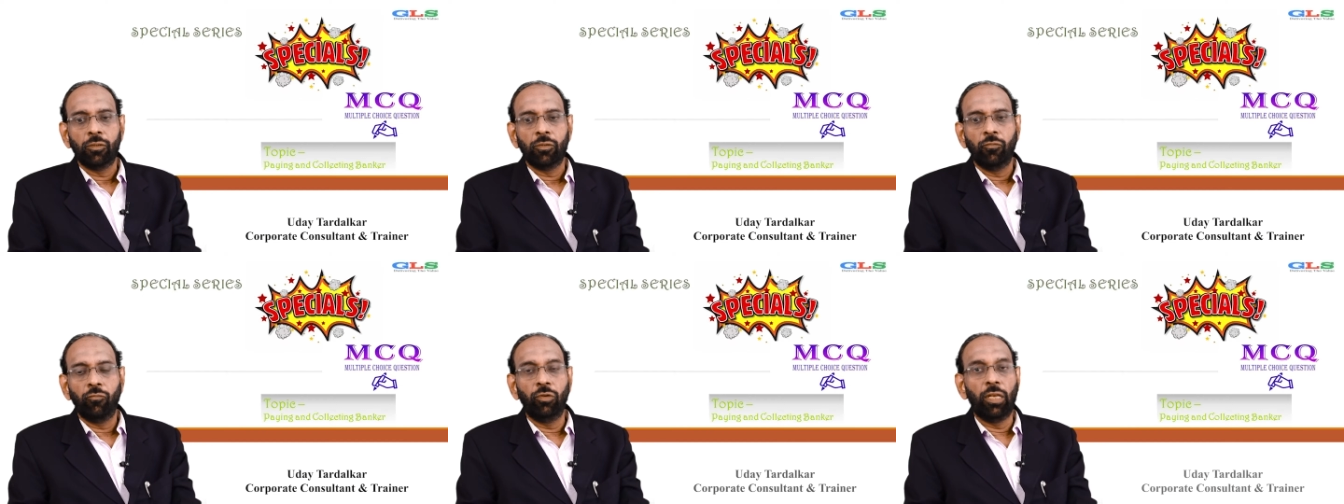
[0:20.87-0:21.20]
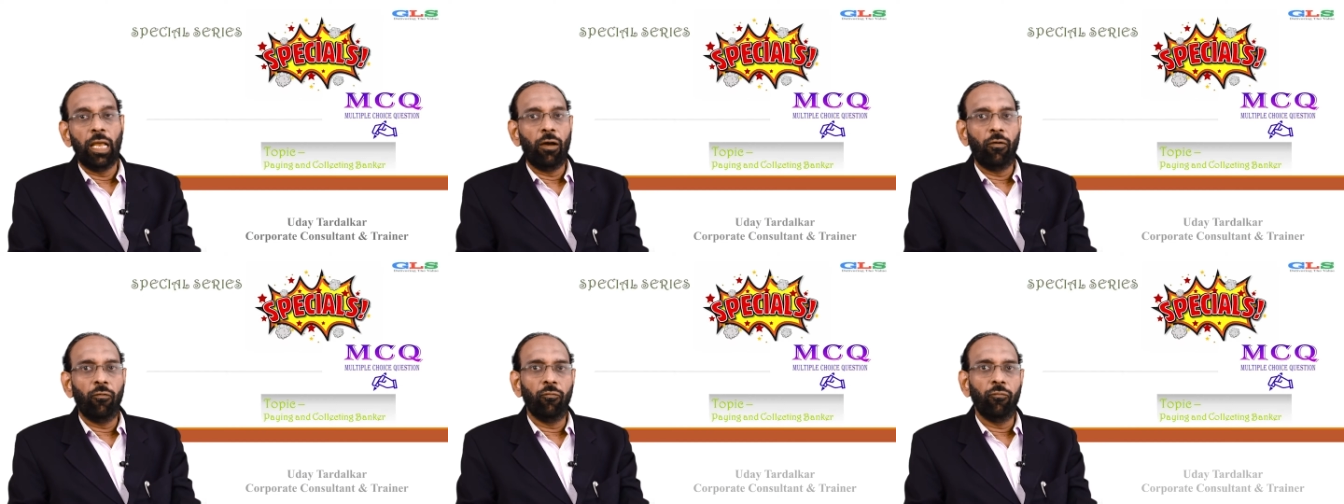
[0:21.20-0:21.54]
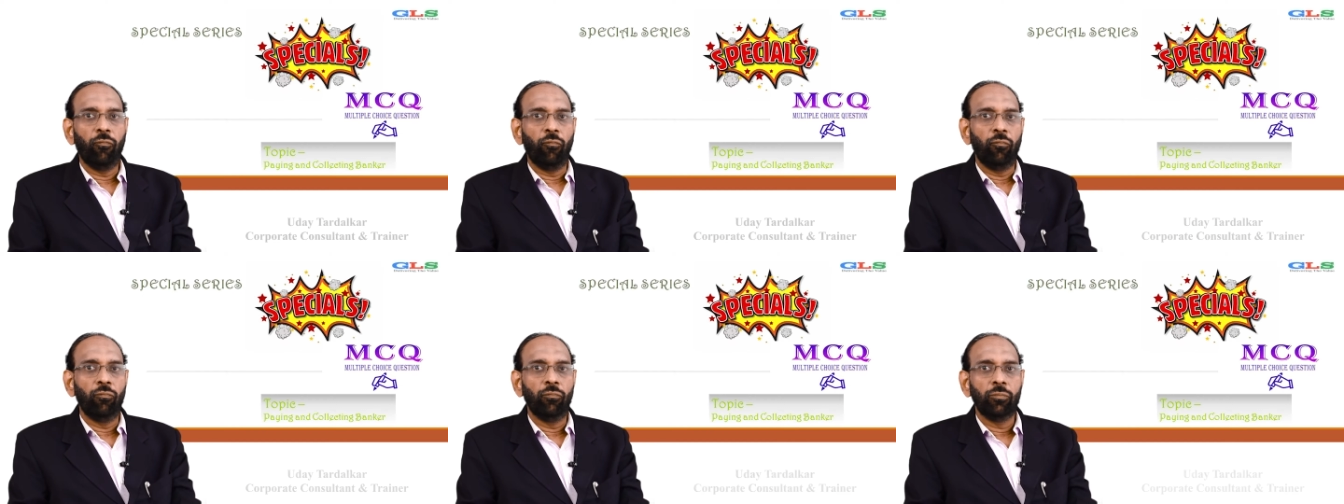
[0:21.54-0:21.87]
We'll have
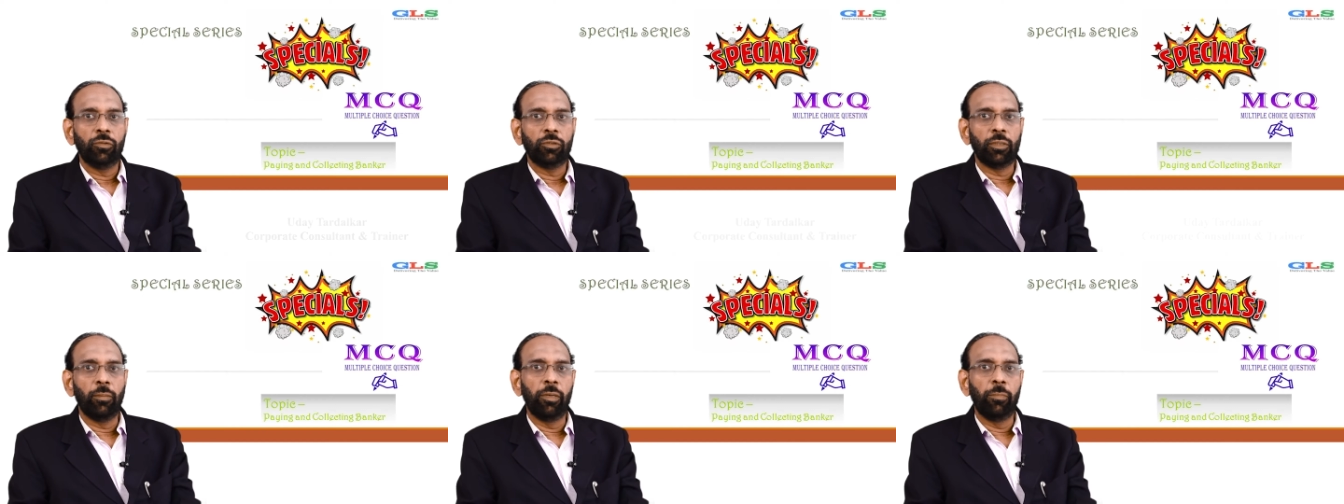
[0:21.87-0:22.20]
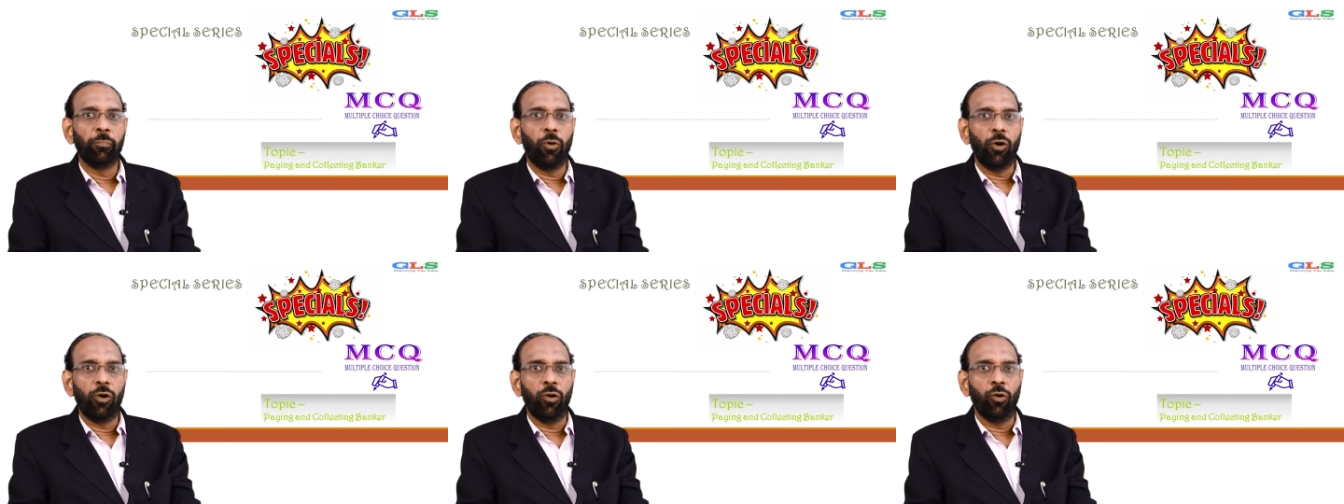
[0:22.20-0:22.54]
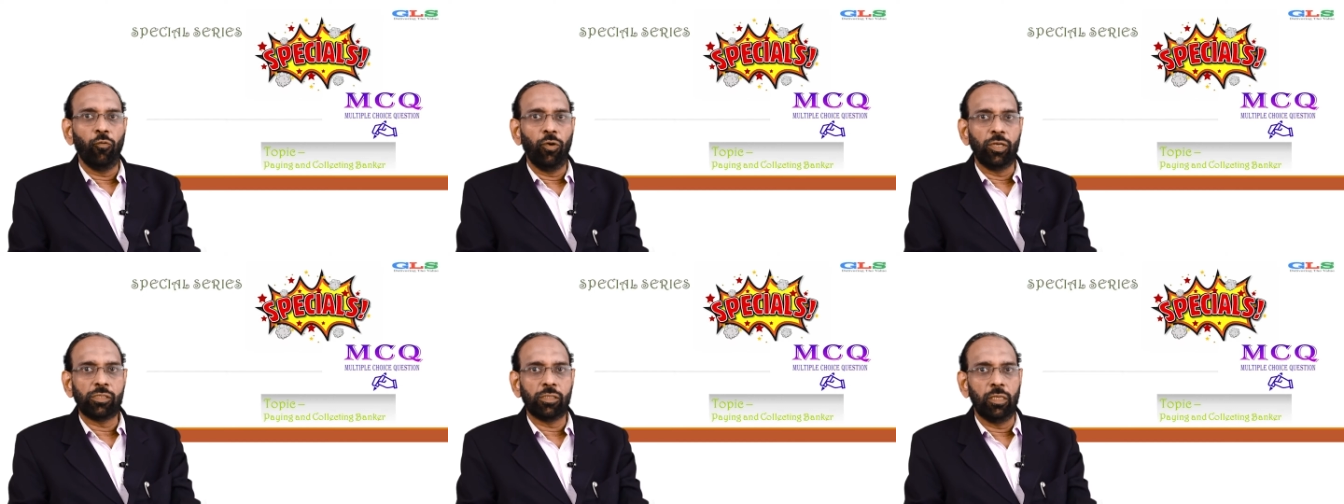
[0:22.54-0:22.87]
some important
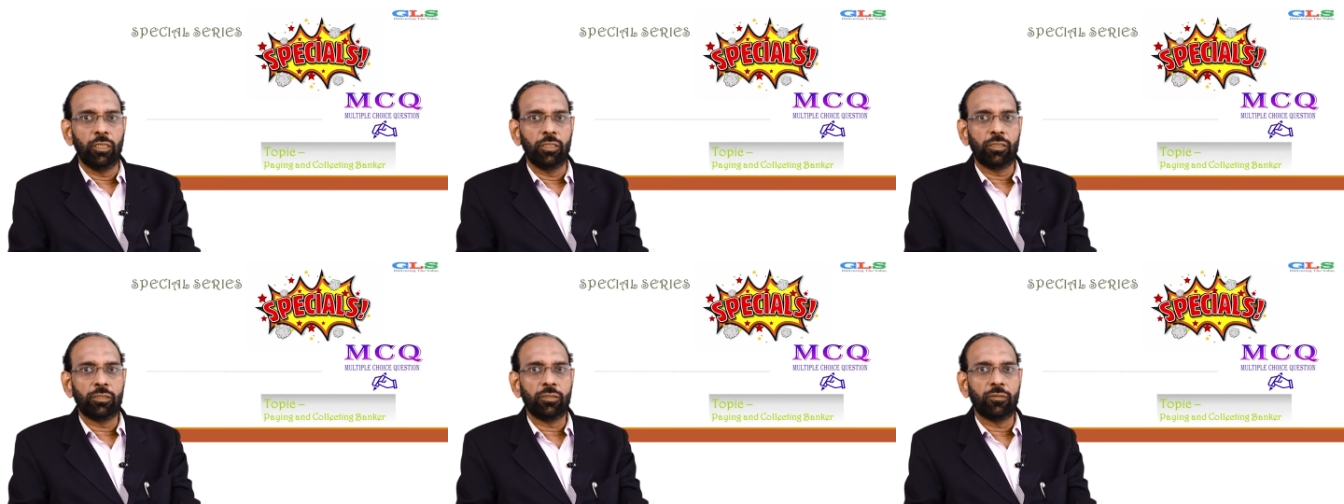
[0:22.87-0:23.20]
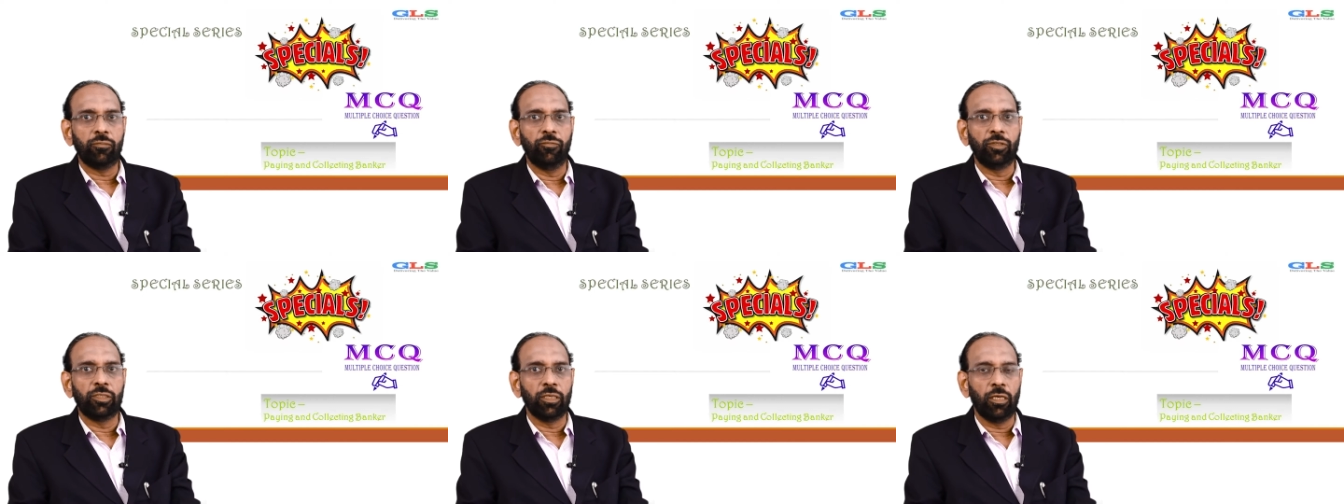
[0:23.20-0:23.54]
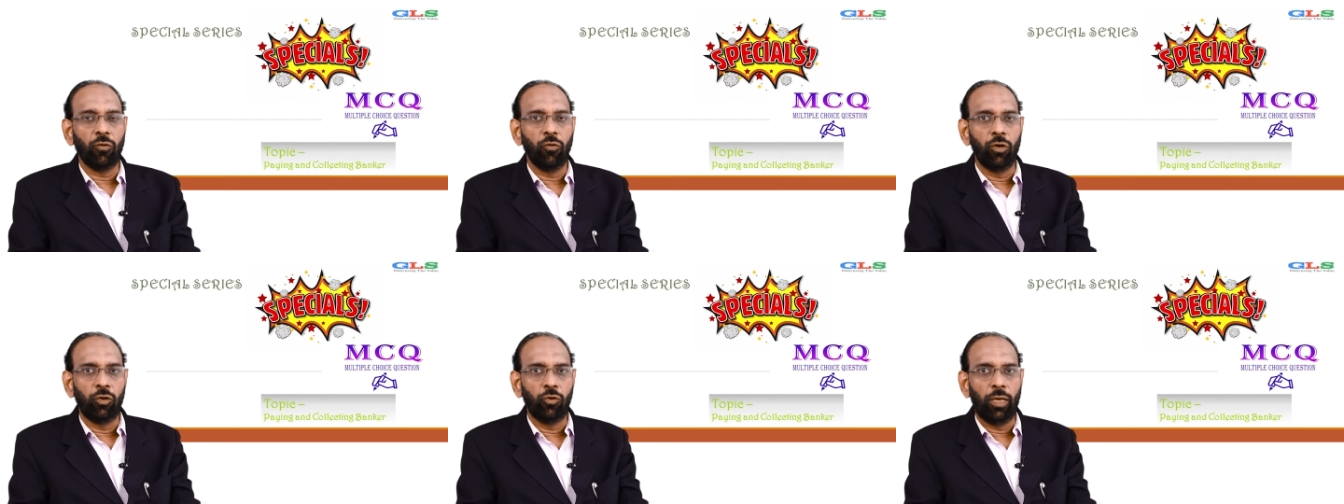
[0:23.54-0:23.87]
questions which are
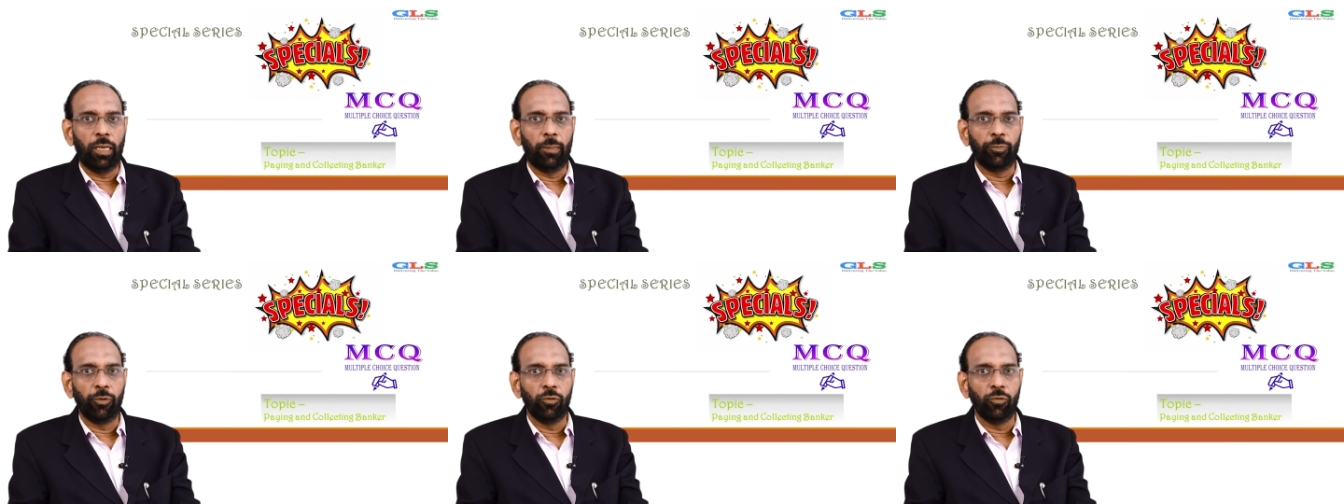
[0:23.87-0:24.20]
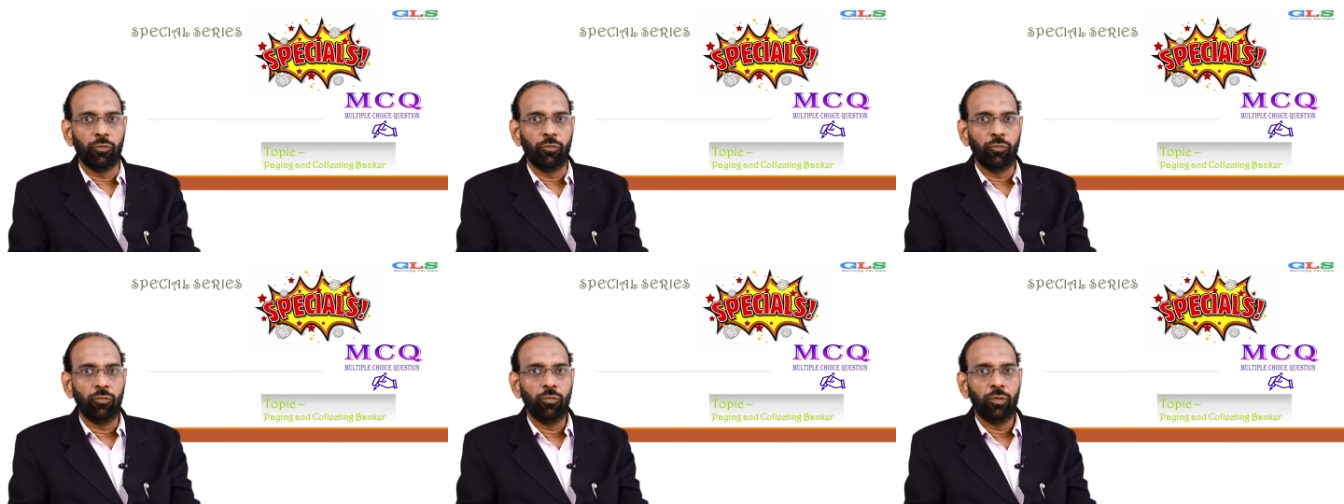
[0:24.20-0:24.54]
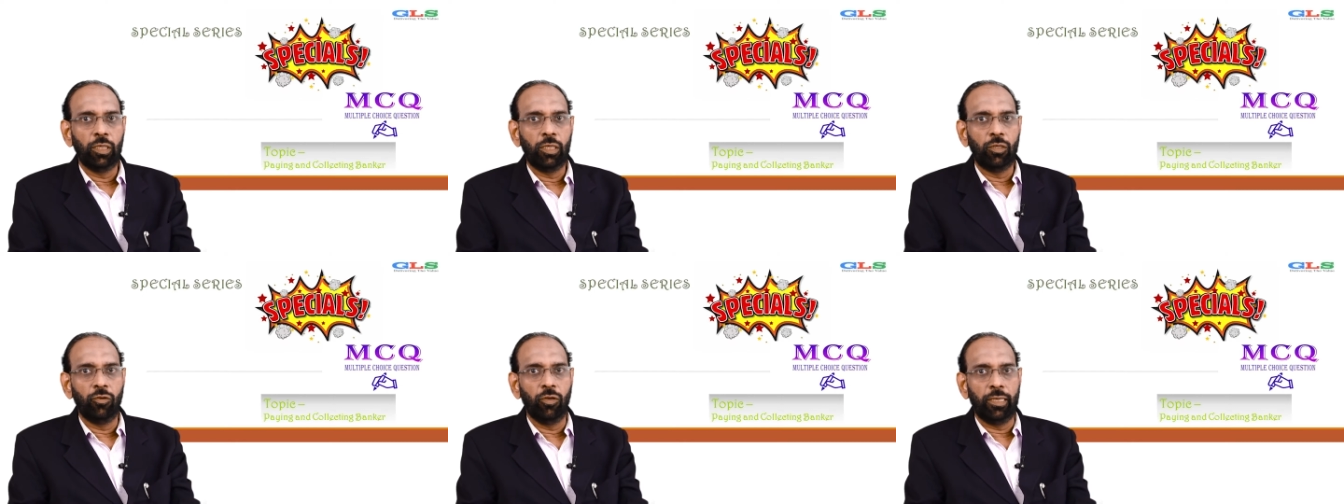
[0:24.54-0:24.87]
going to help you
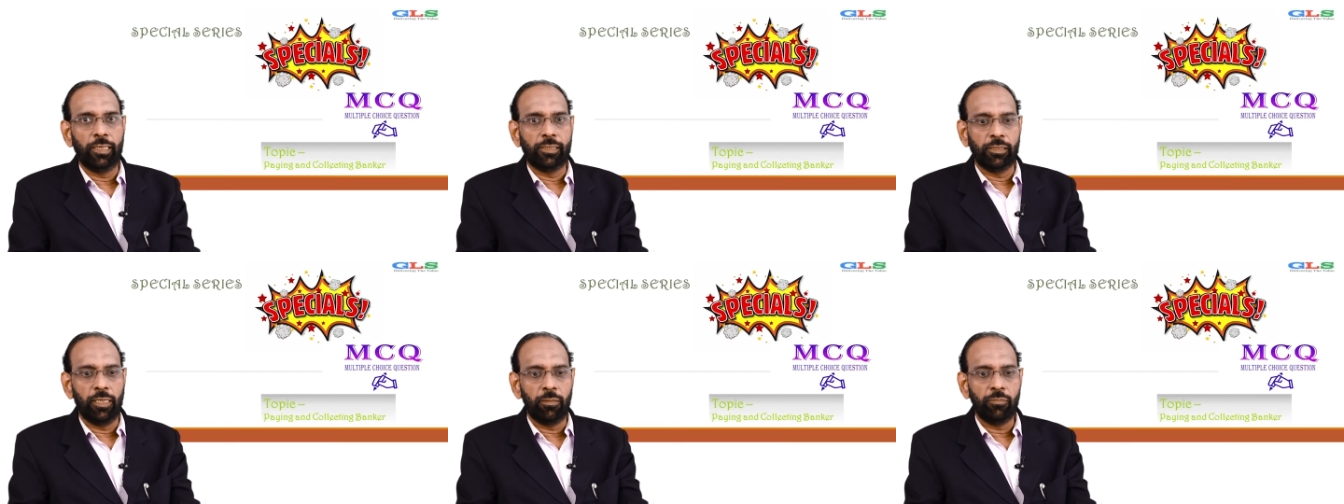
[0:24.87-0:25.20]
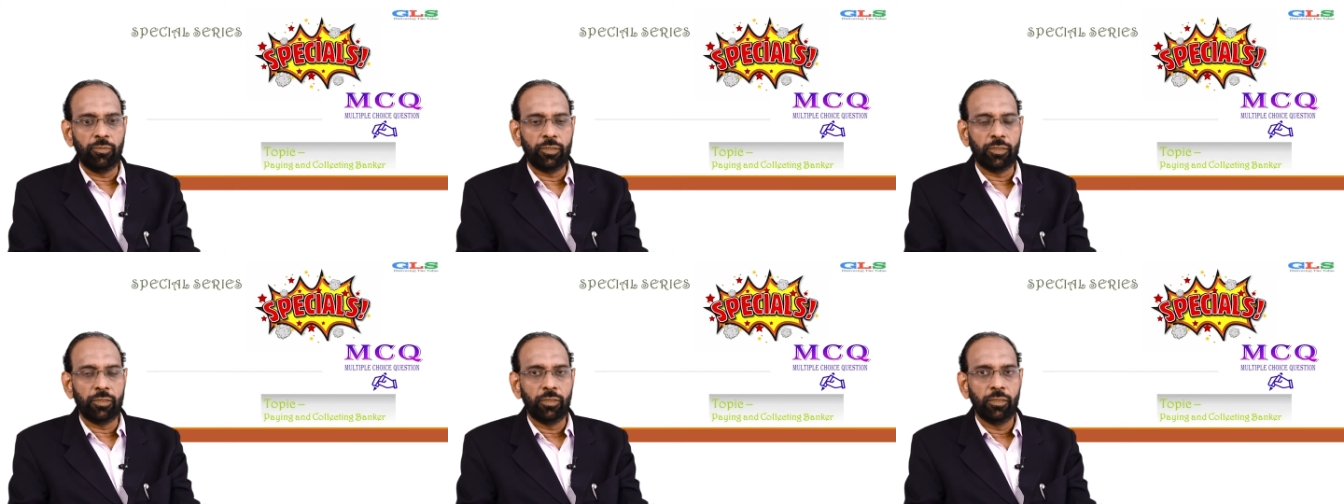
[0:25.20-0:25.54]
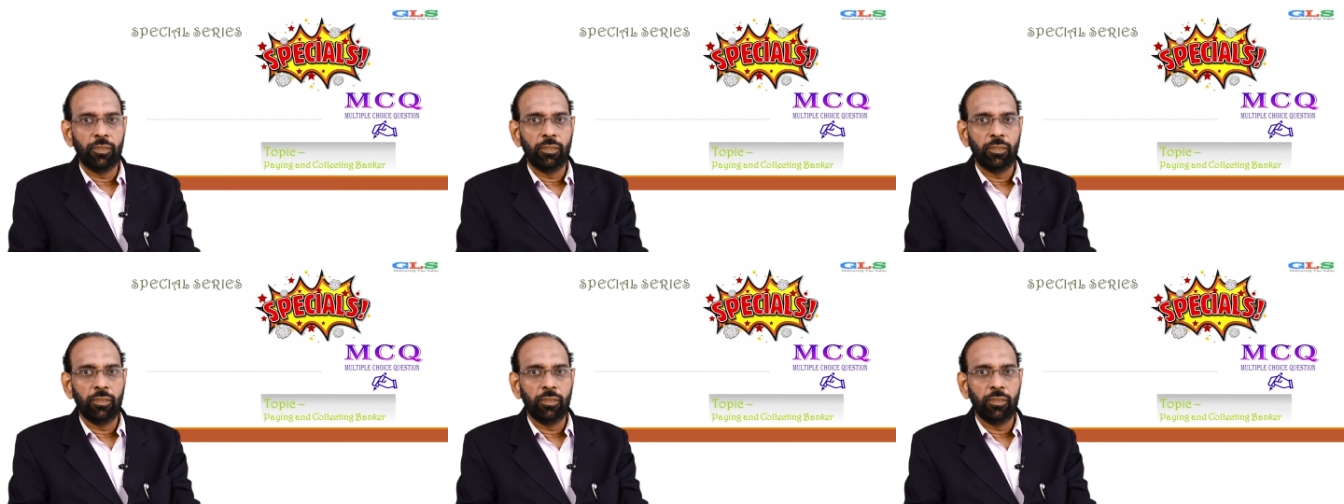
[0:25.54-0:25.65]
in your exams.